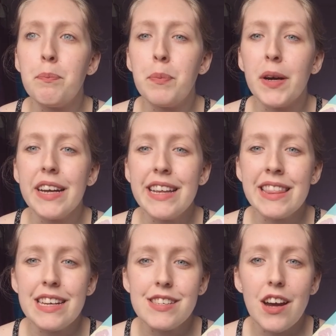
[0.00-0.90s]
But in
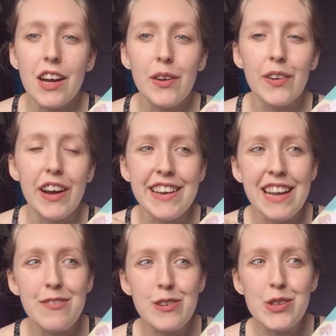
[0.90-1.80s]
their dialogue, I
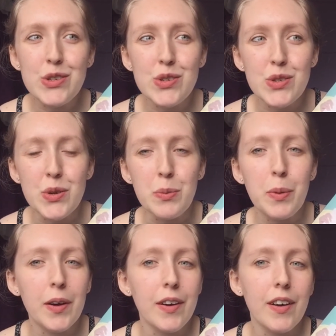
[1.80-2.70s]
never
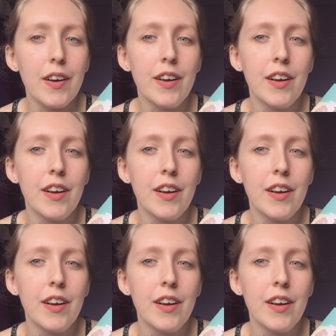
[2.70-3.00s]
super